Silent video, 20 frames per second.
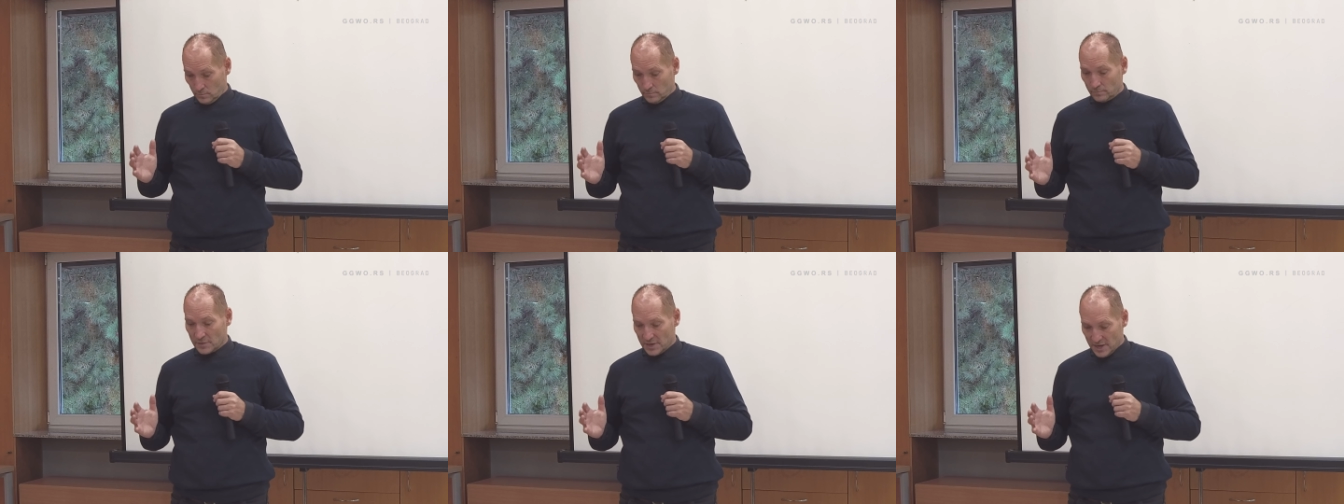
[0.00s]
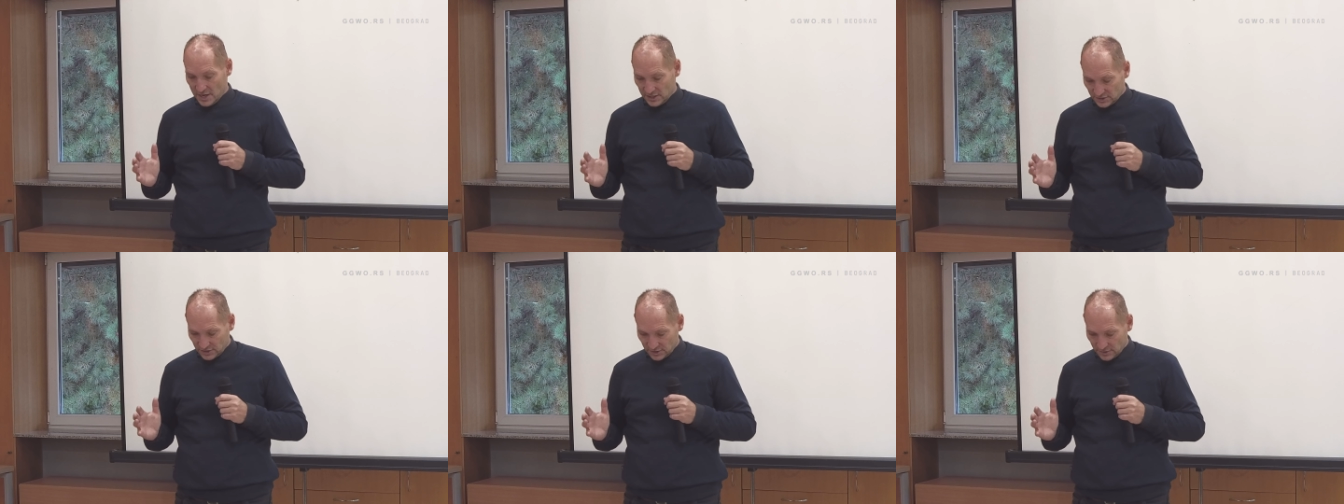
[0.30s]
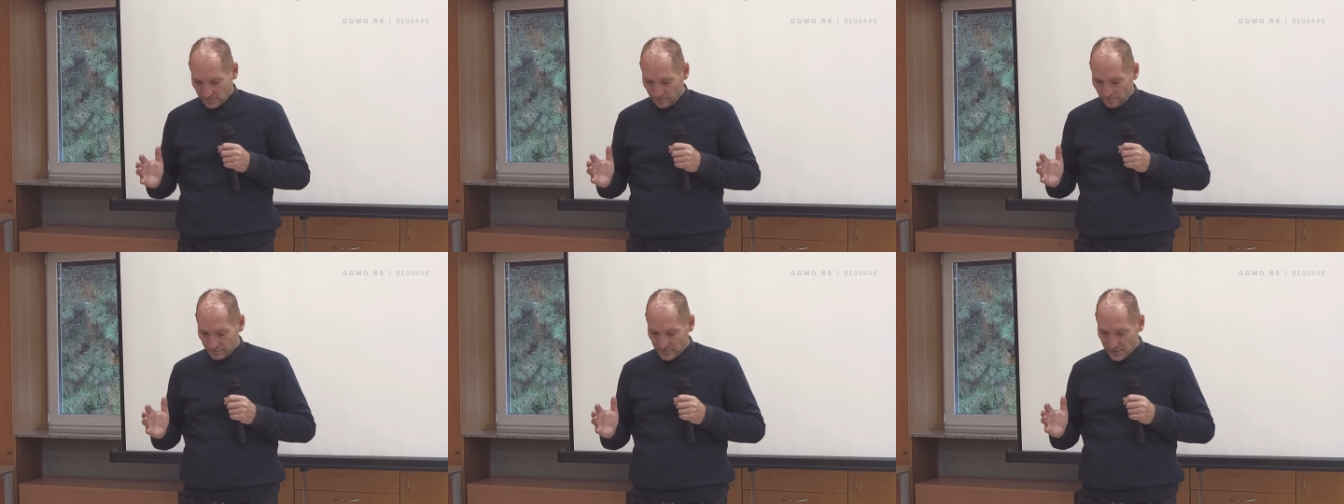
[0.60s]
mm-hmm,
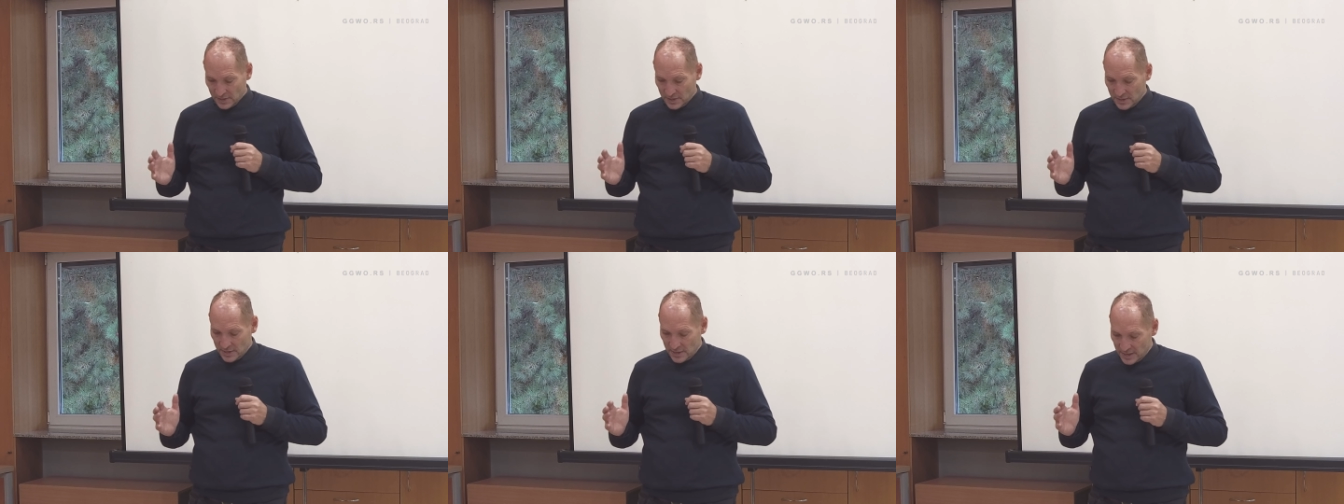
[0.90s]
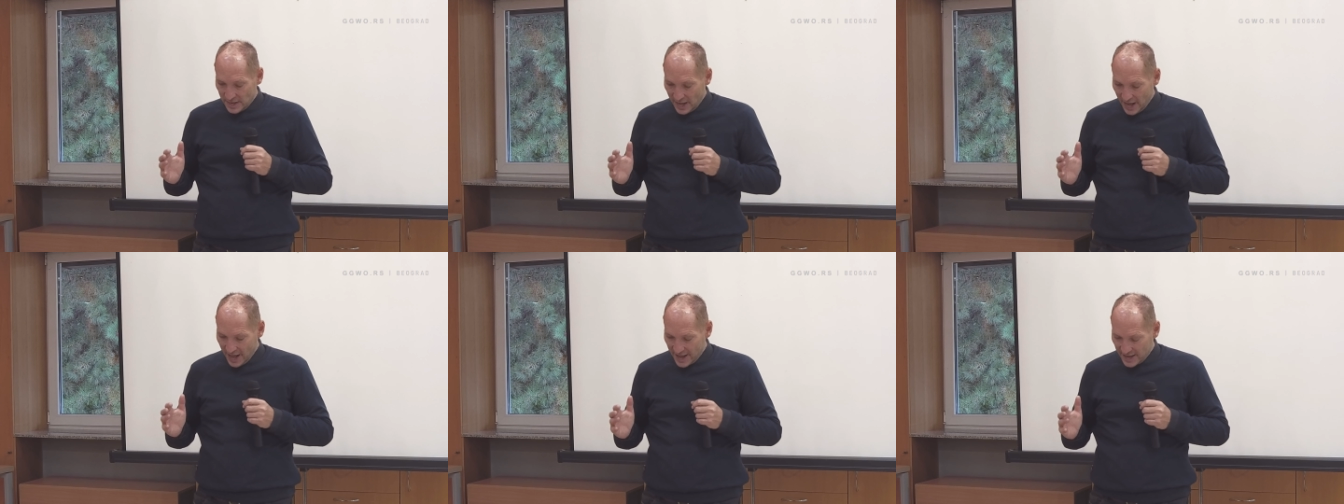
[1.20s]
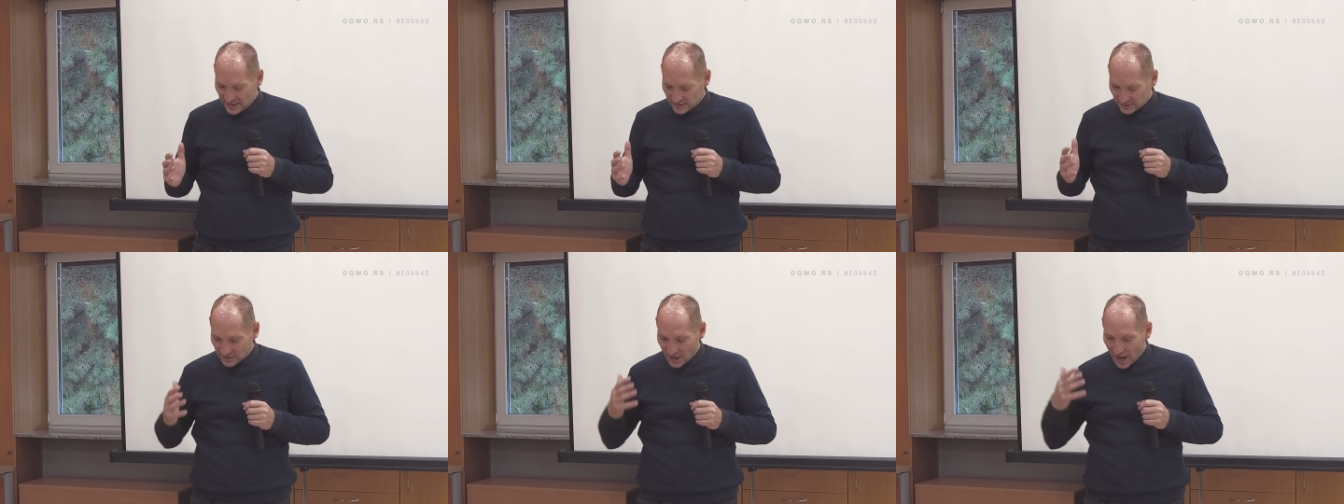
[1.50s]
yes.
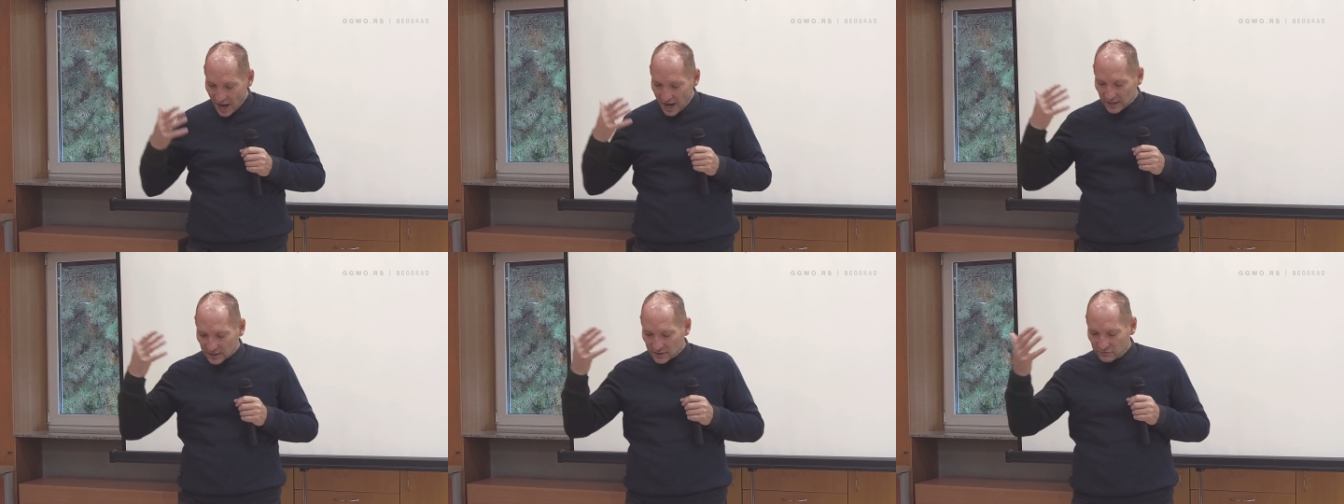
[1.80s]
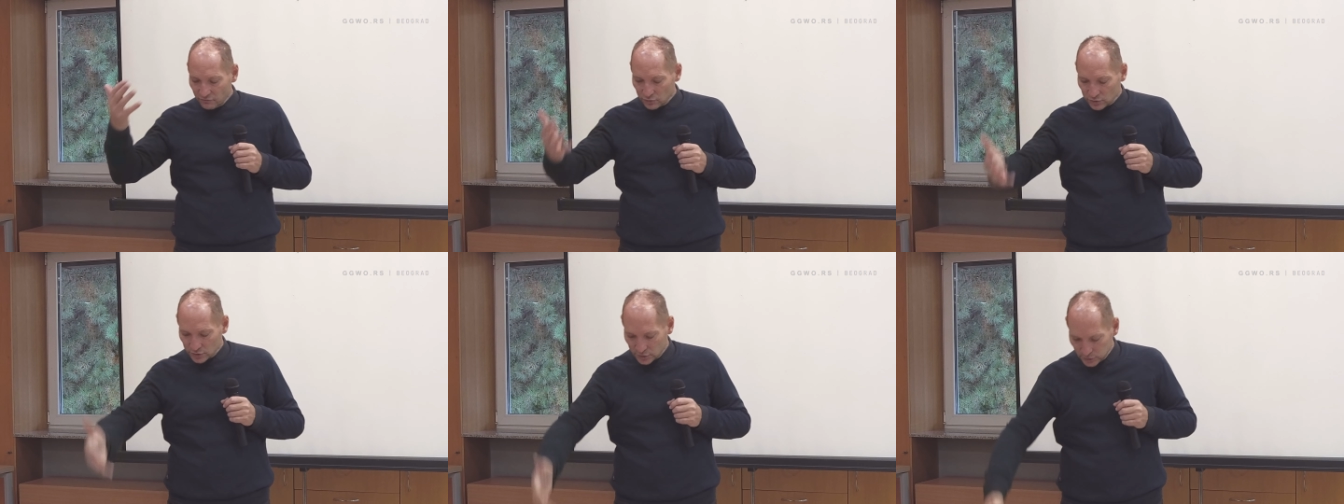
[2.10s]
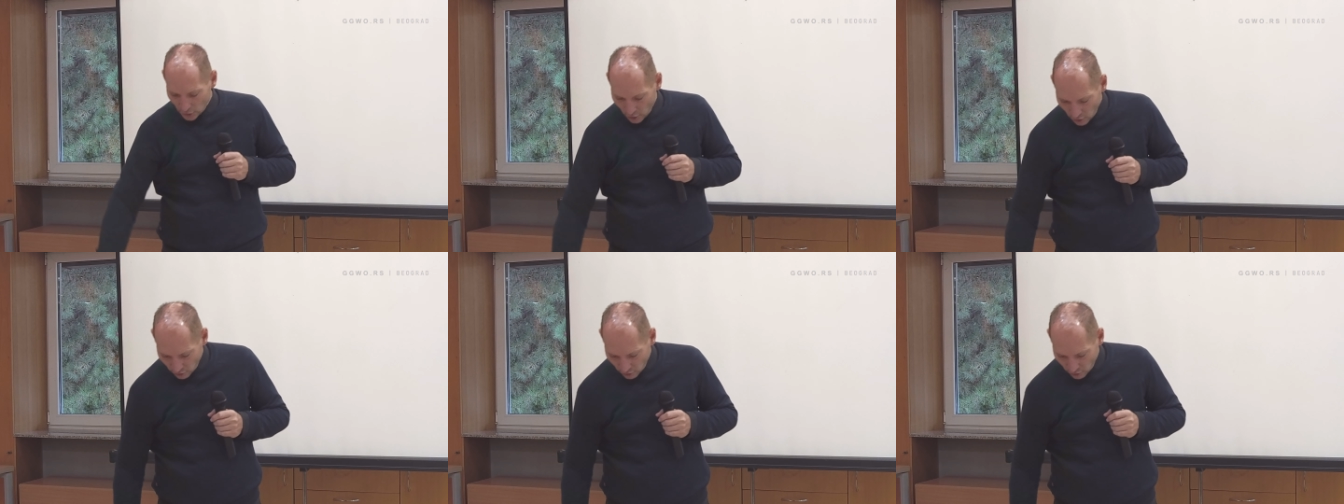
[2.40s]
And the Ark was